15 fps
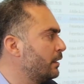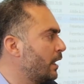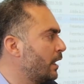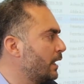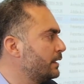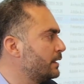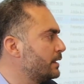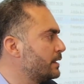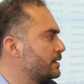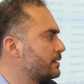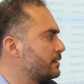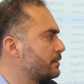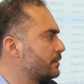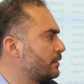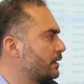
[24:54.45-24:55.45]

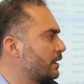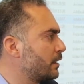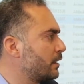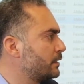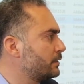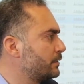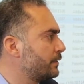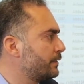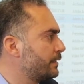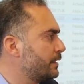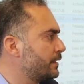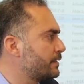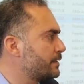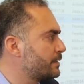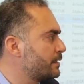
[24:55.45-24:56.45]
ideas regarding to
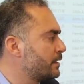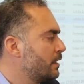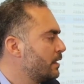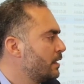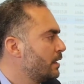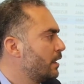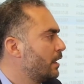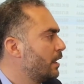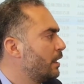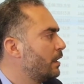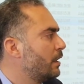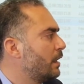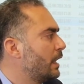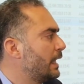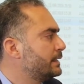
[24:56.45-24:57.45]
this,
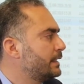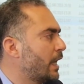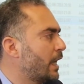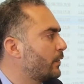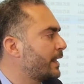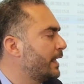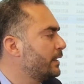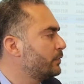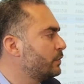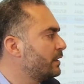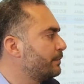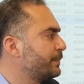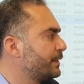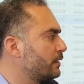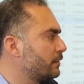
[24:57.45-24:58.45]
and how can we
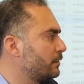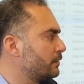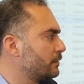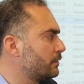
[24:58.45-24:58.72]
build